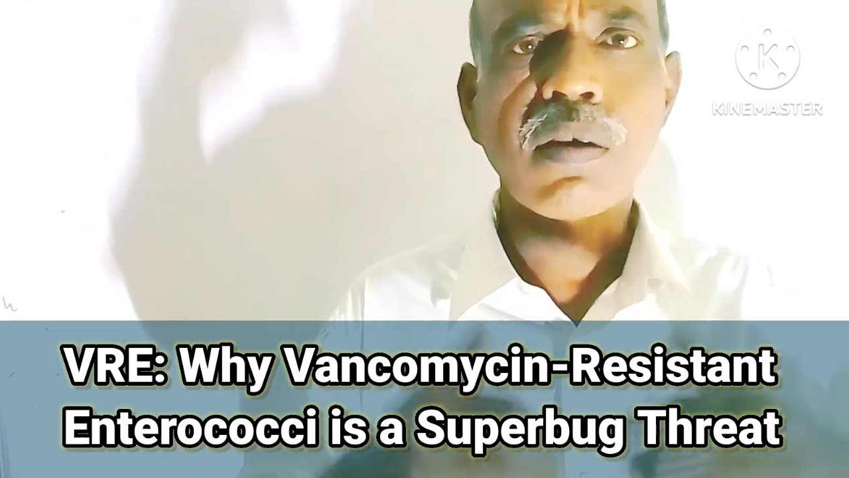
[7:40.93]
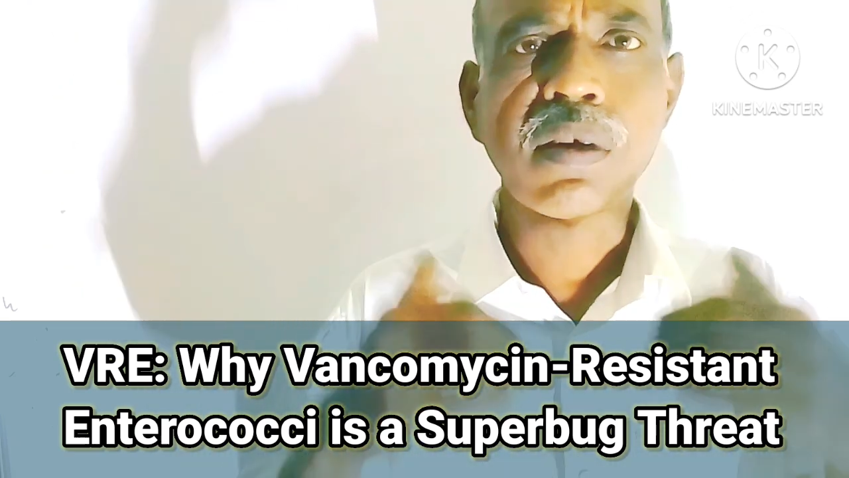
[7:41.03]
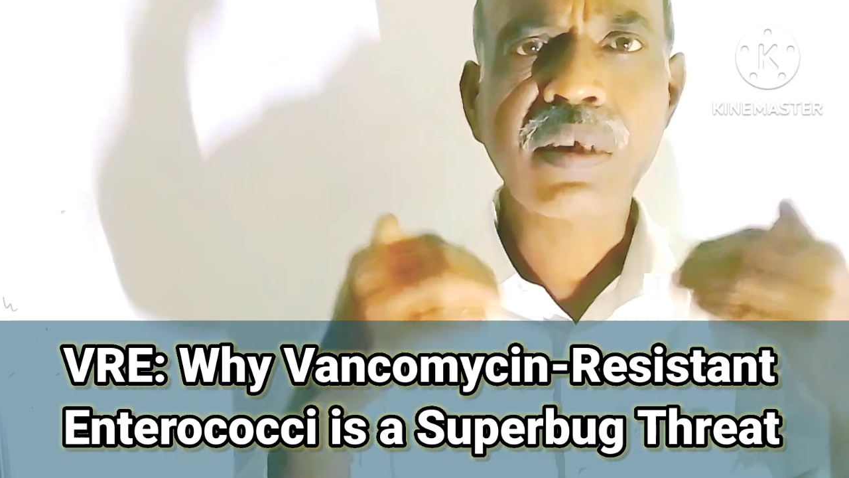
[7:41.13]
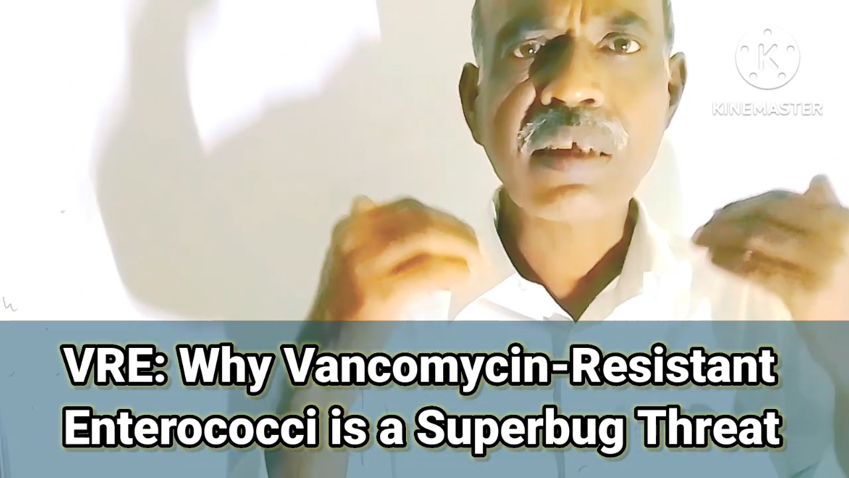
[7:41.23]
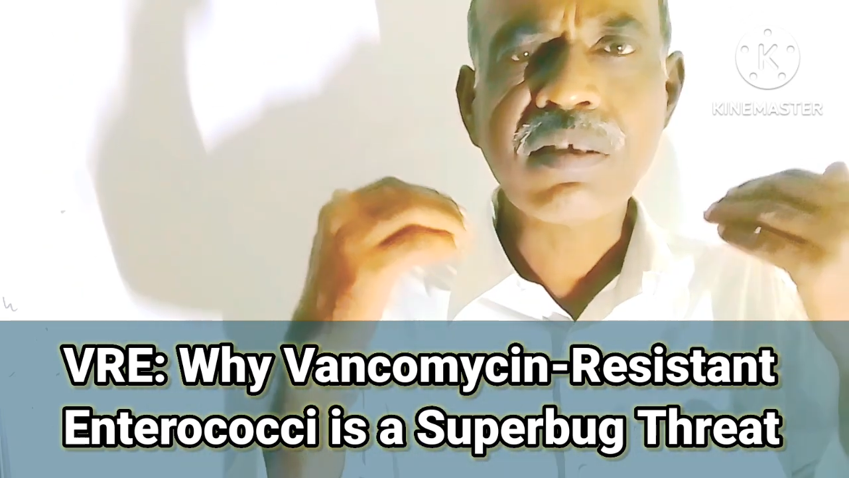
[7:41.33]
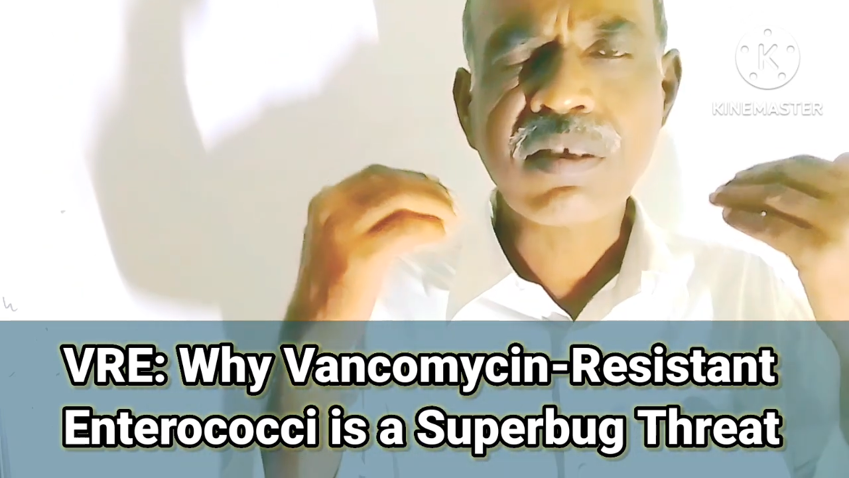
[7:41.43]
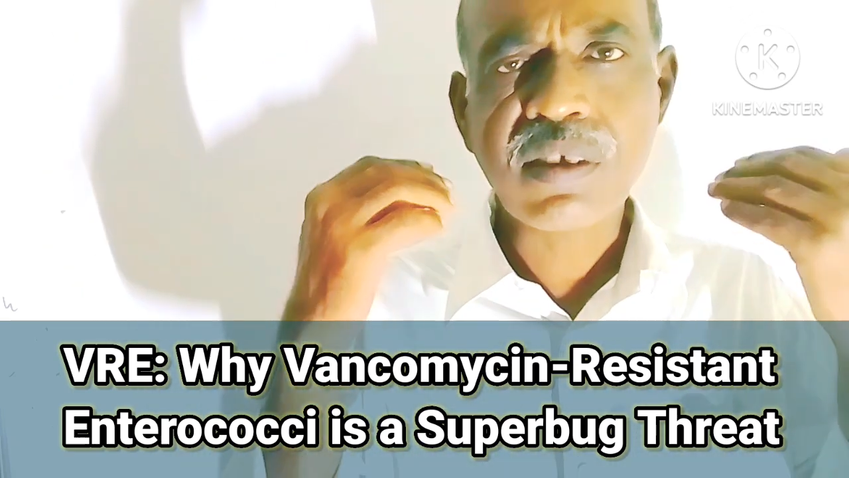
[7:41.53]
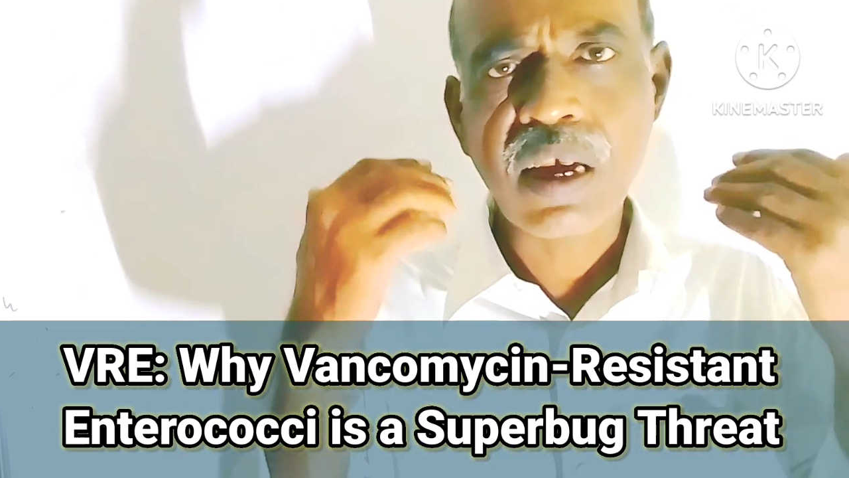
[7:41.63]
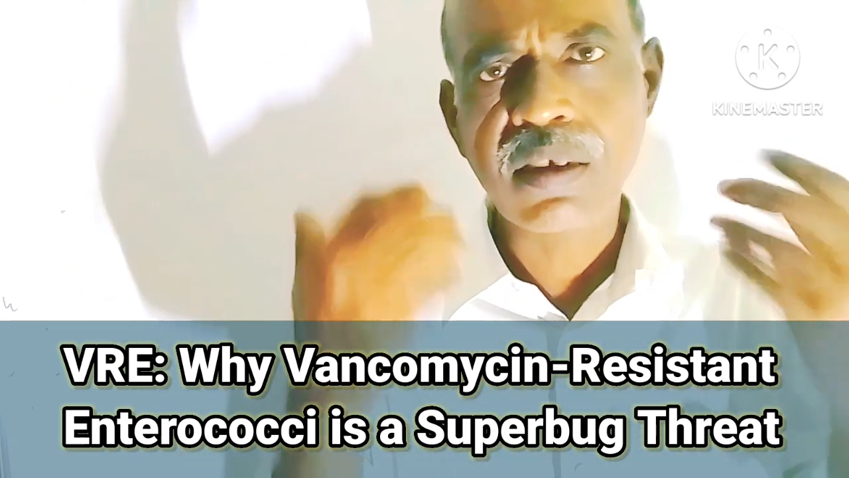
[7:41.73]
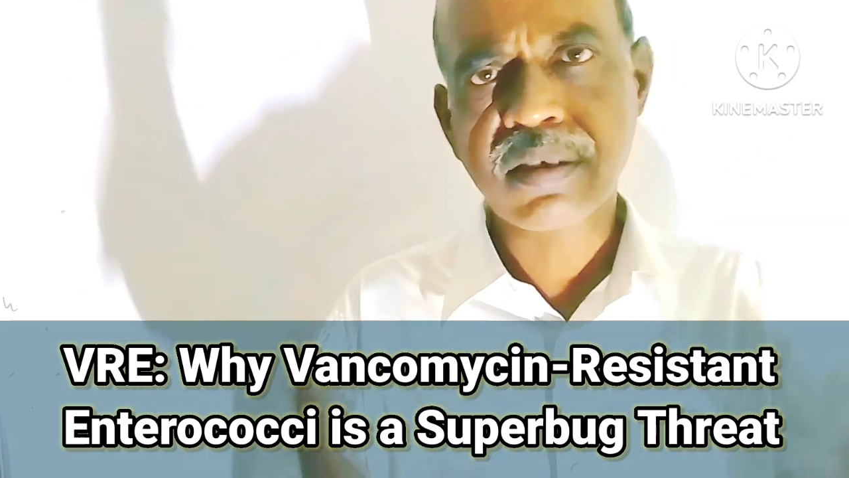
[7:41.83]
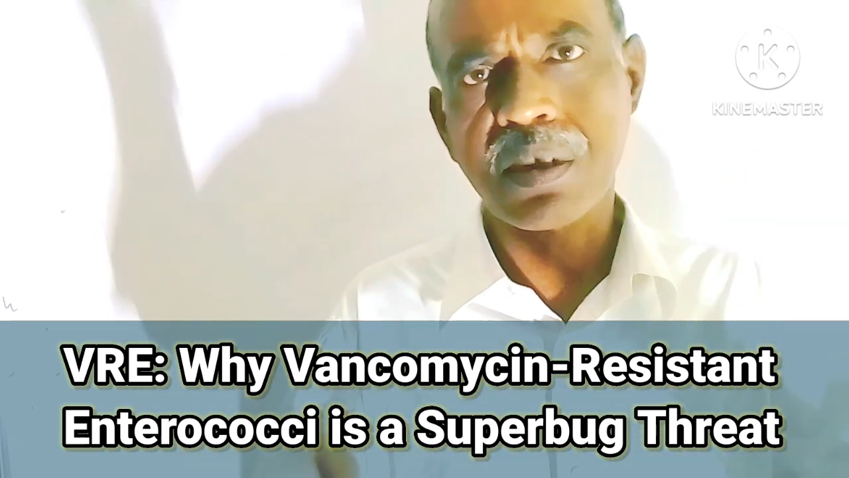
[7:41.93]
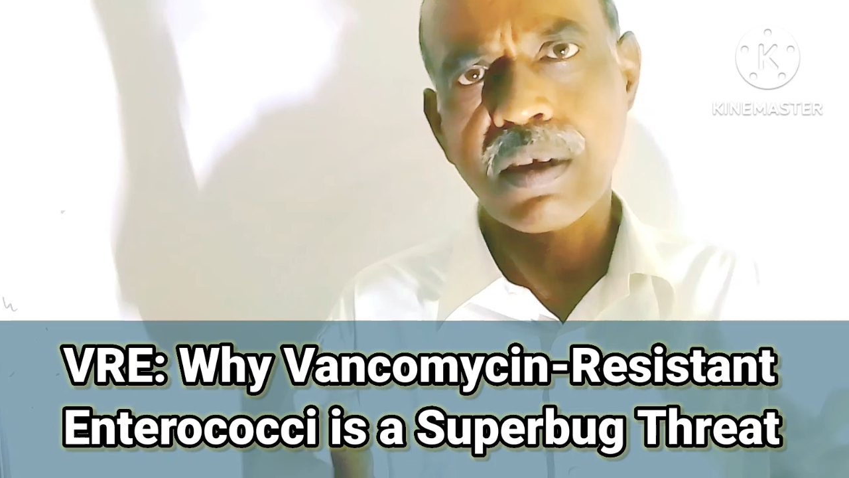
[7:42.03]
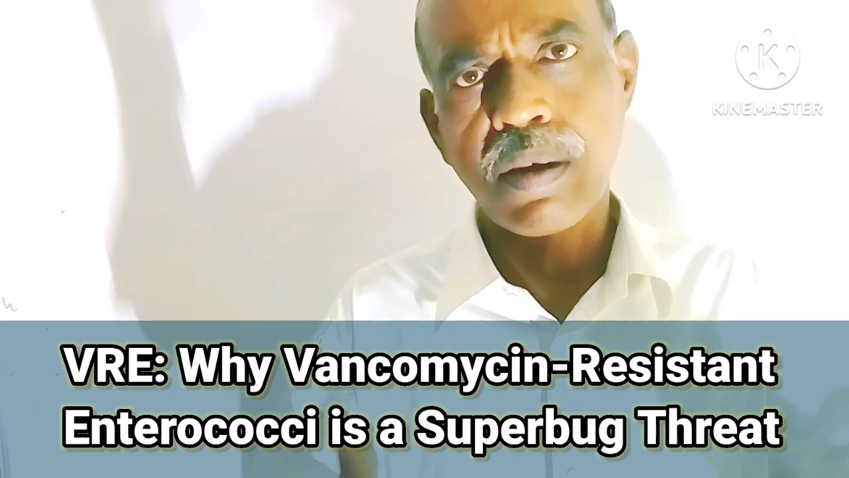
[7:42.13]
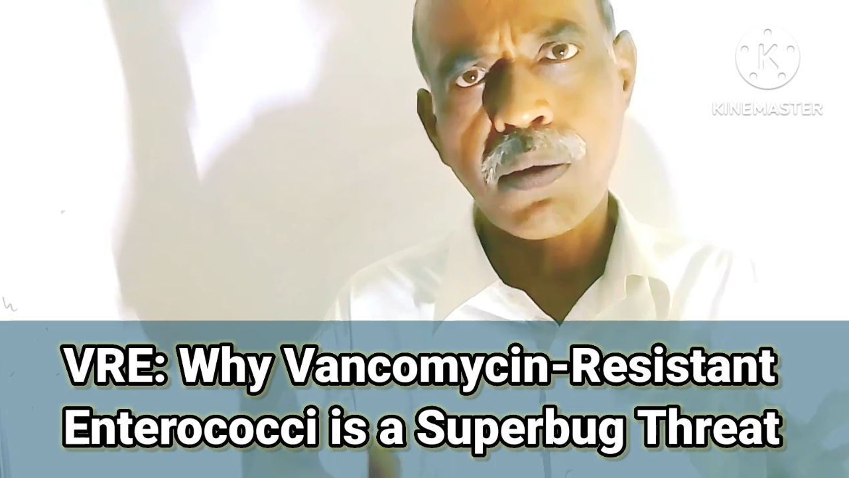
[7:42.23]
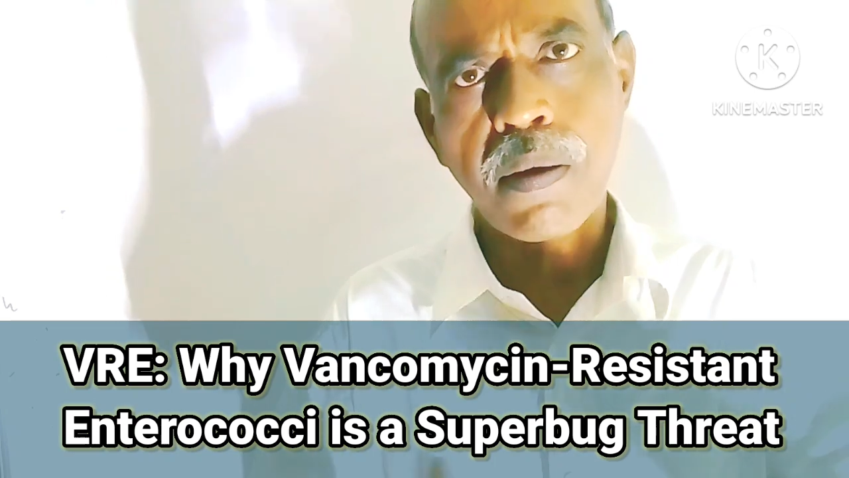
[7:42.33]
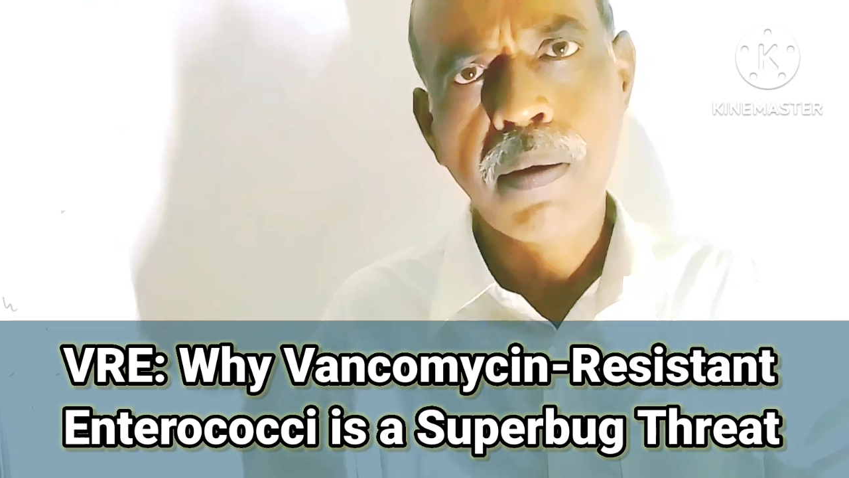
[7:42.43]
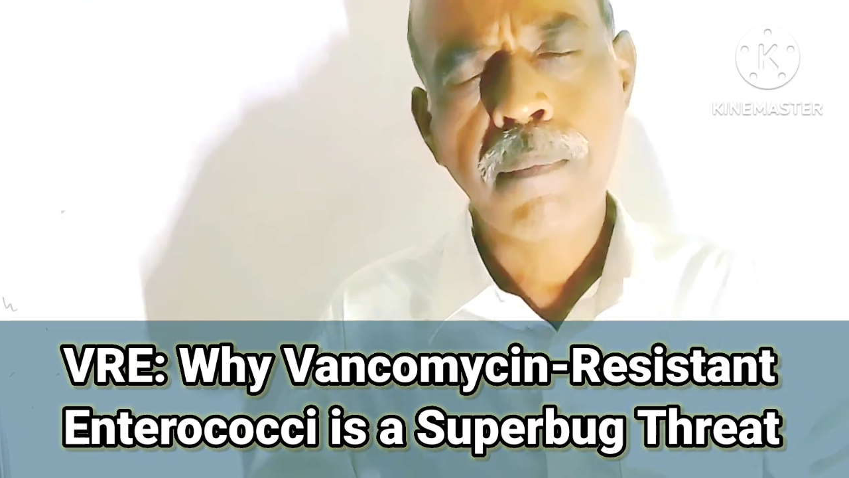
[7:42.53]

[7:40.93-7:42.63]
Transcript: resistant